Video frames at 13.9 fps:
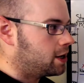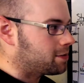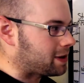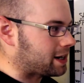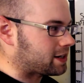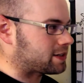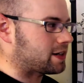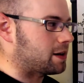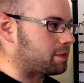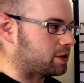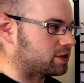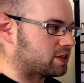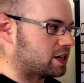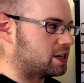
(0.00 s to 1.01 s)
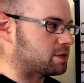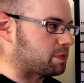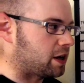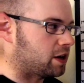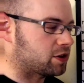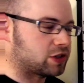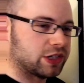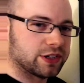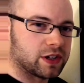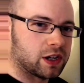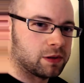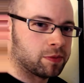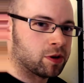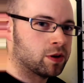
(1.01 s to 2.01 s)
But like I say, because it is partially
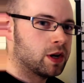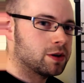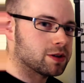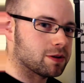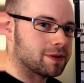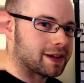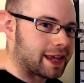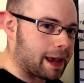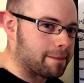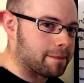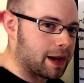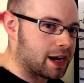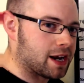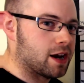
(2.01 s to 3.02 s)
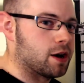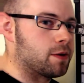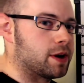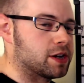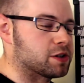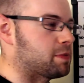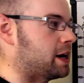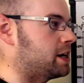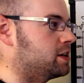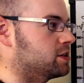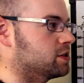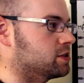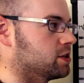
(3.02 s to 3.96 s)
soluble, you don't get many OH minuses,